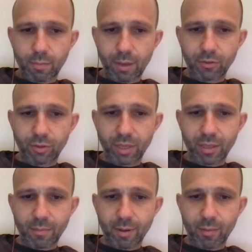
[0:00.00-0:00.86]
About to
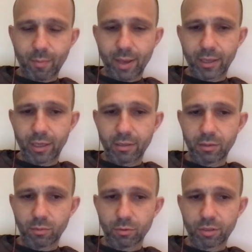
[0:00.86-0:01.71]
get the belt back
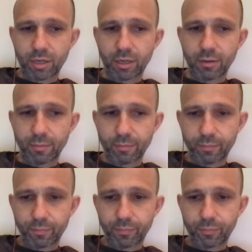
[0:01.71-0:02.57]
easy. We'll see.
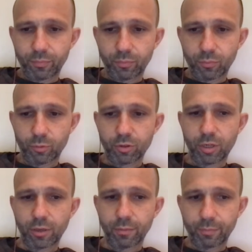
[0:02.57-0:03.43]
We'll
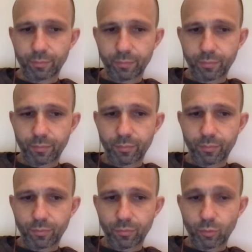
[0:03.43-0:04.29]
see.
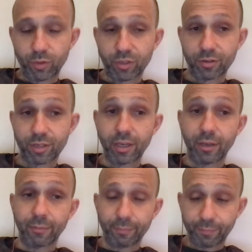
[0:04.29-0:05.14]
We shall see.